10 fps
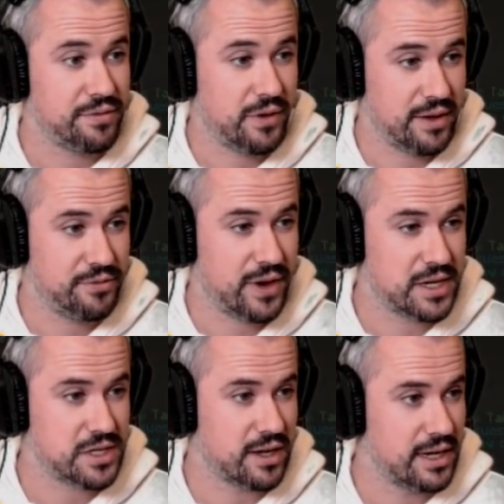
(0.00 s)
five
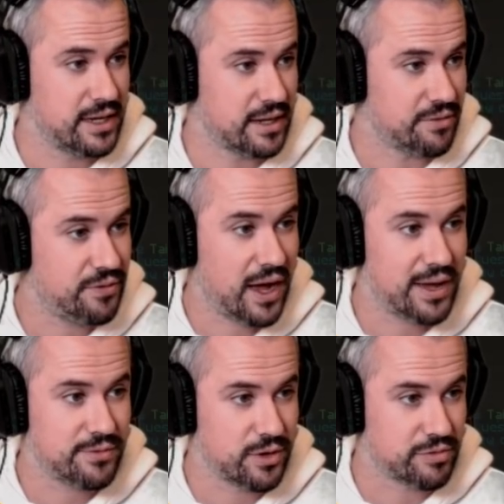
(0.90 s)
fragile linen,
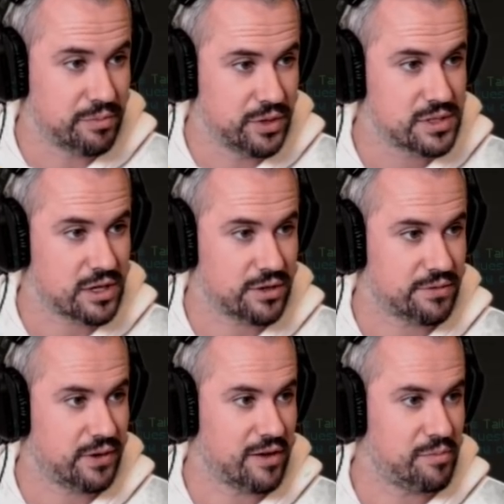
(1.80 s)
five rough moonstone, and
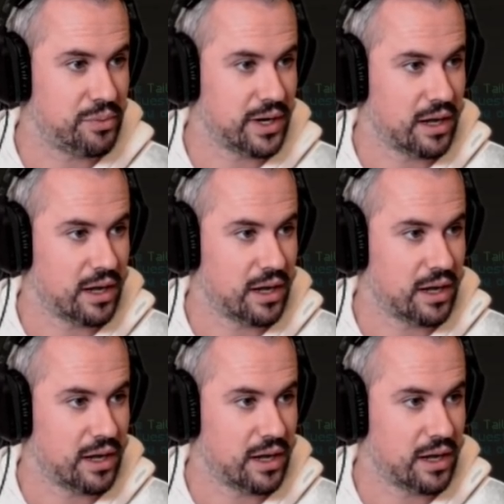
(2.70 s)
five brittle